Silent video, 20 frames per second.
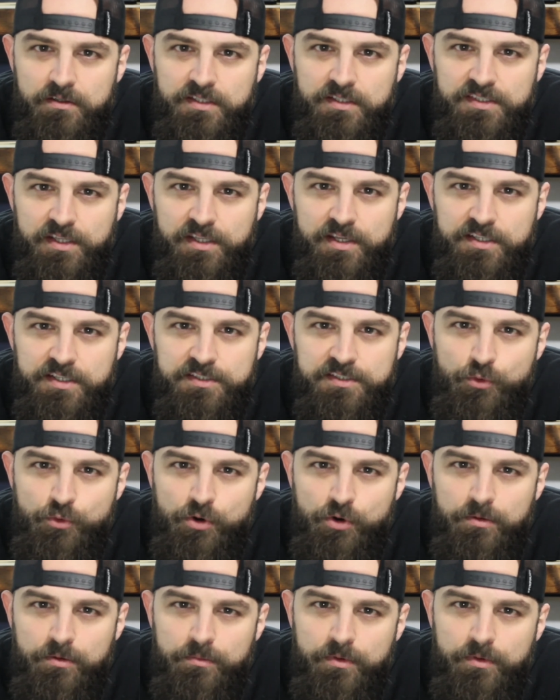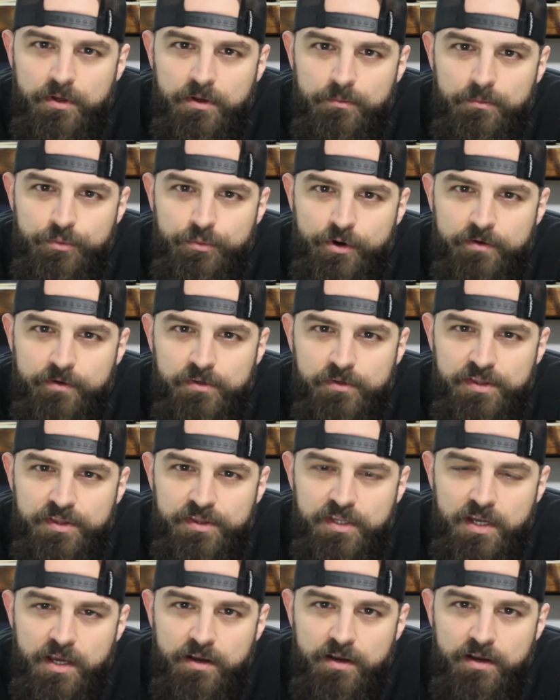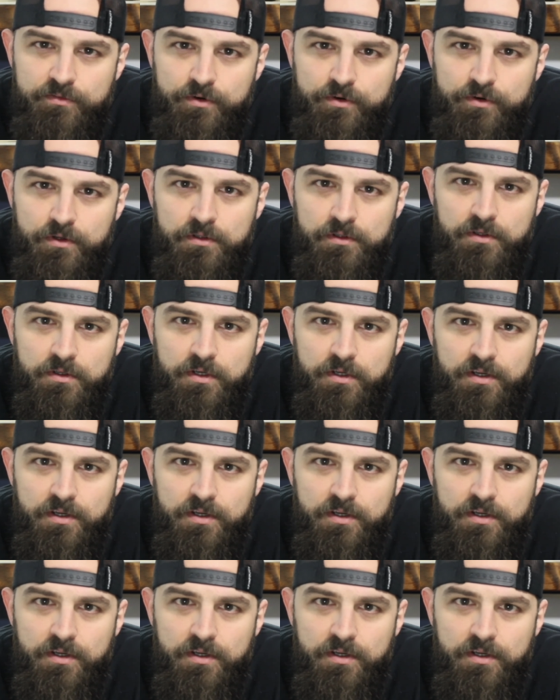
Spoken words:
because I think it's more prevalent than ever.